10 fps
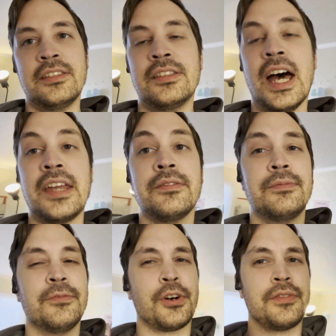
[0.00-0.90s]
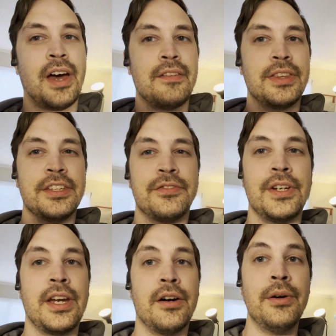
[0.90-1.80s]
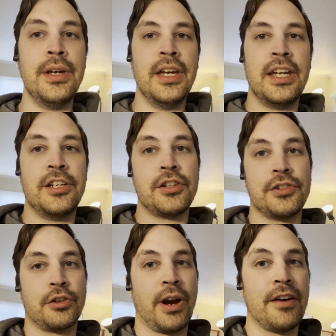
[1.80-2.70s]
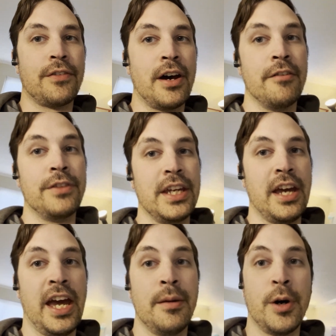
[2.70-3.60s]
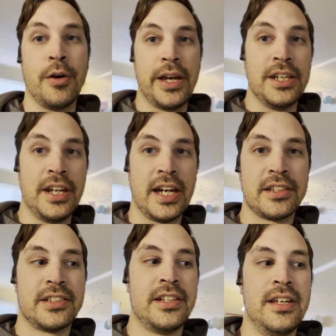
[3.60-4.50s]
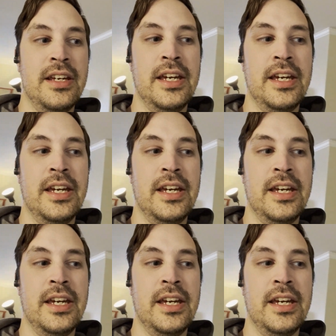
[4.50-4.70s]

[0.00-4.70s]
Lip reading: 9:45 of this video, he shows a graph of the AMO index,